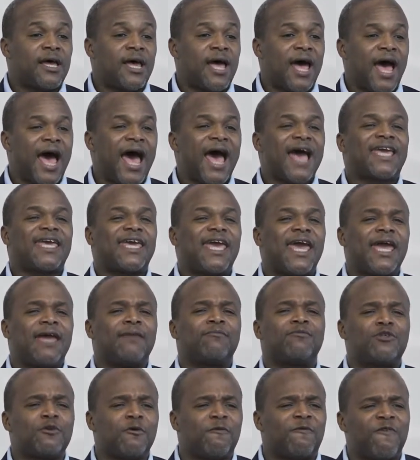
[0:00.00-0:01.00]
I came
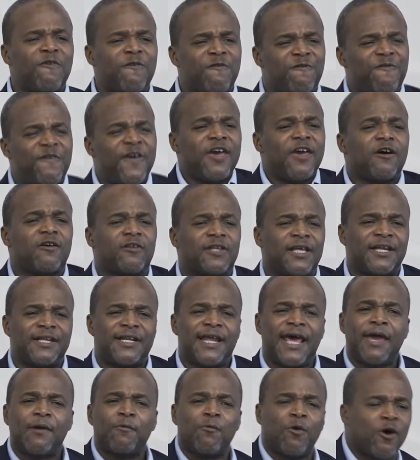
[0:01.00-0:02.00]
to fulfill, and
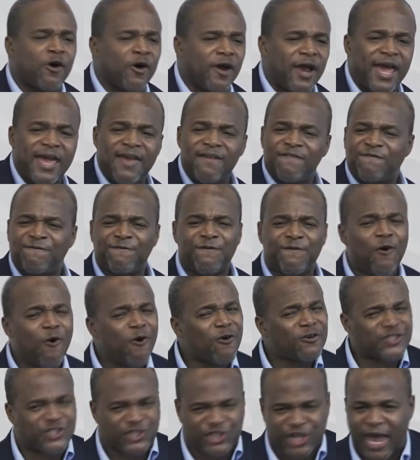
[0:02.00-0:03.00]
they were a
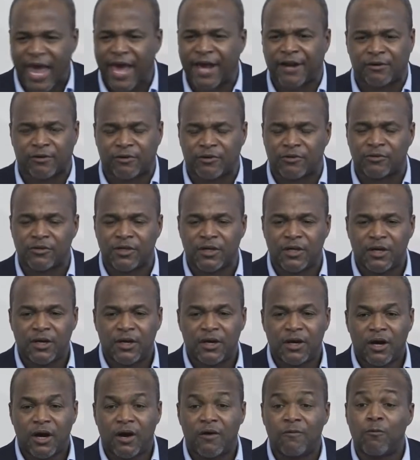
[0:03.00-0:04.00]
foreshadow
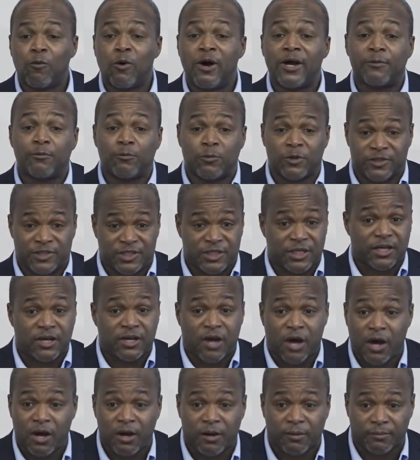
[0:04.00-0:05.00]
of what was to
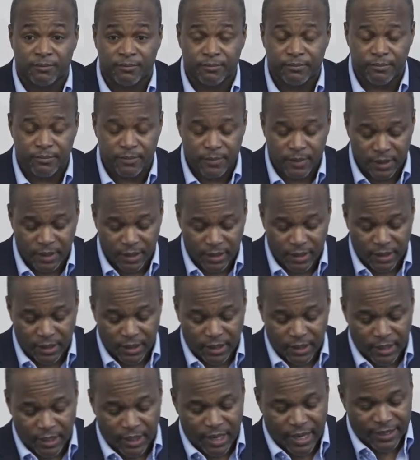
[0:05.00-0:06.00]
come.
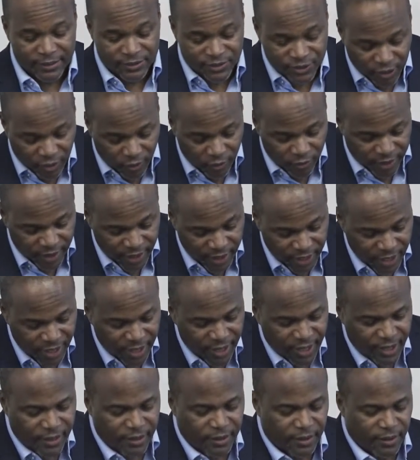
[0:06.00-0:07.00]
And so
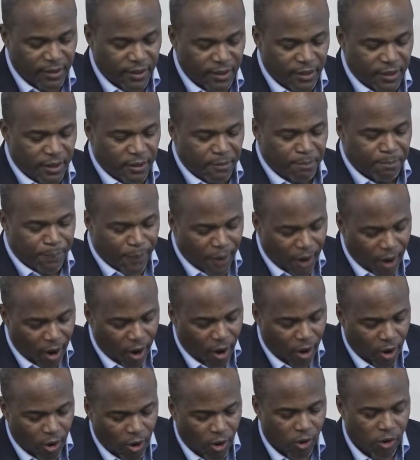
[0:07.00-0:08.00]
here,
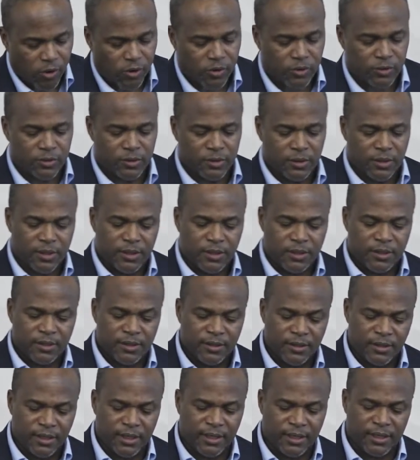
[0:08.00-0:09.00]
Paul,
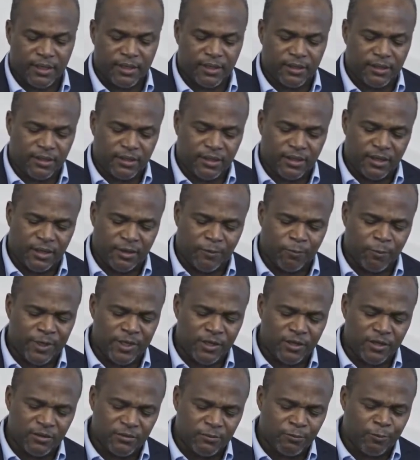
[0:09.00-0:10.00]
and when
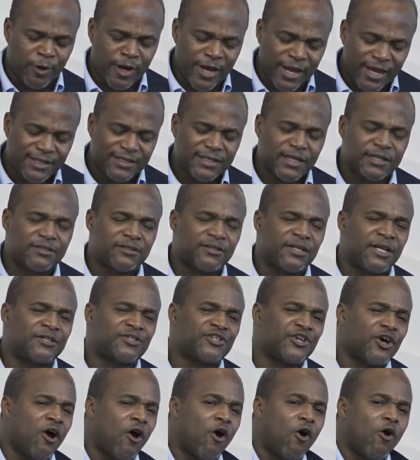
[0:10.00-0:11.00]
you read the
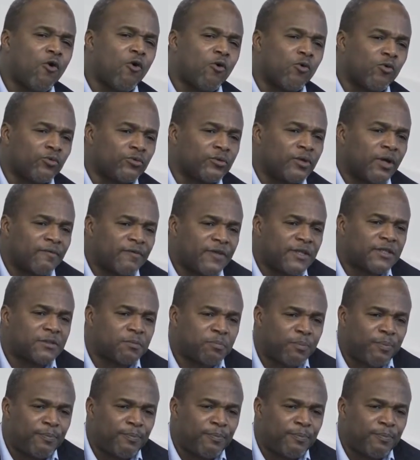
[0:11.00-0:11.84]
tone of this